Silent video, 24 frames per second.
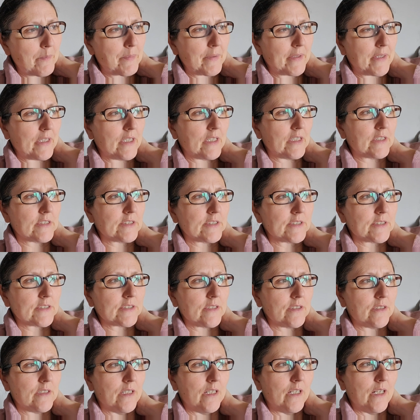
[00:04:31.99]
Because
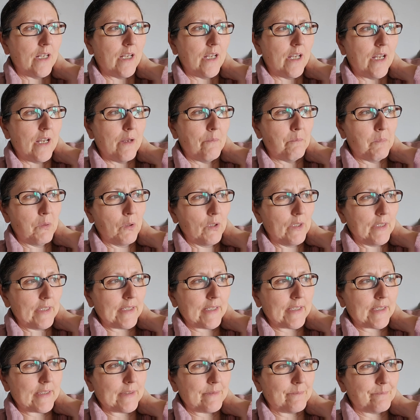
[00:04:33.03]

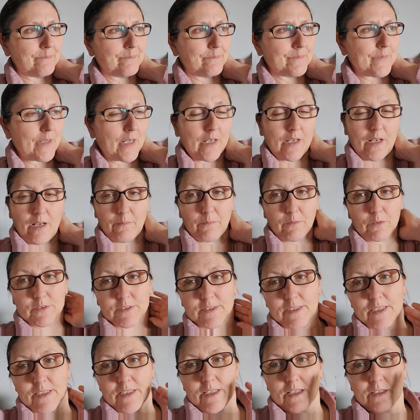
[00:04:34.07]
bullying, I'm not
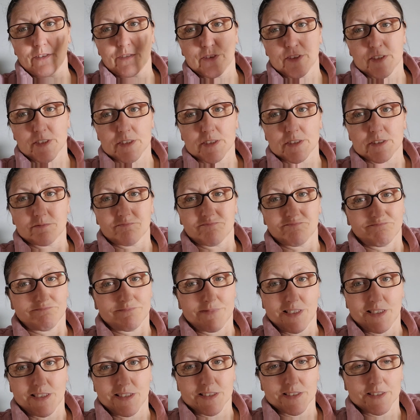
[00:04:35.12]
saying Olivia's
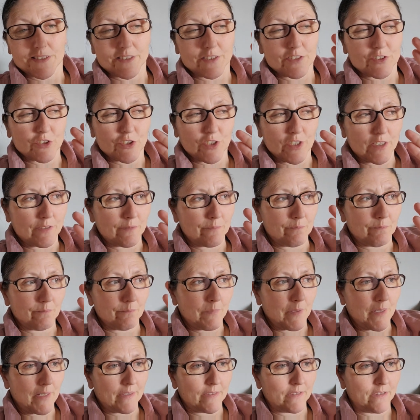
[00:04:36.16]
innocent, she
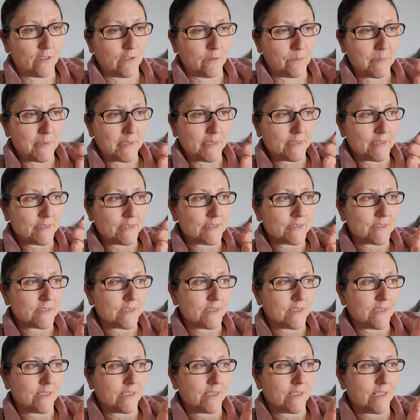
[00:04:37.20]
by no means,
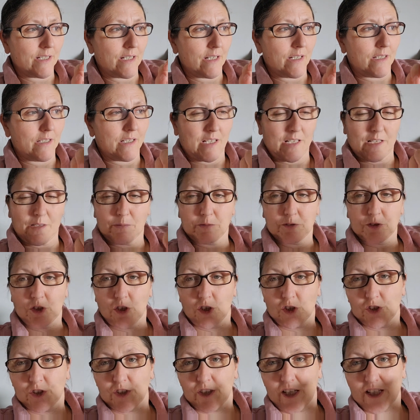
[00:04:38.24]
I'm
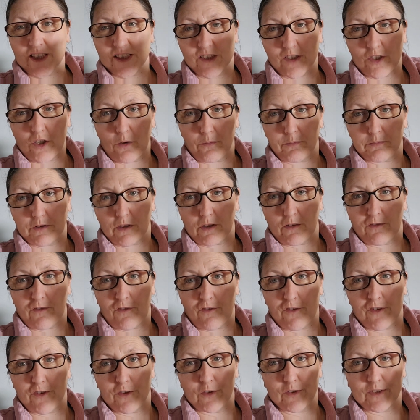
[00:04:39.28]
sure she has gobbed off a
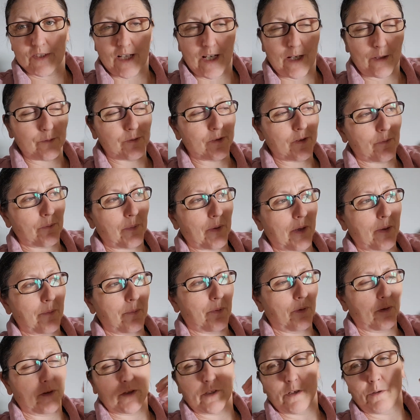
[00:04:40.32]
few times at
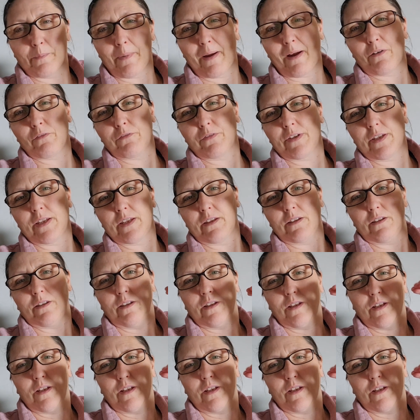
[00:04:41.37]
people, you know, mouthy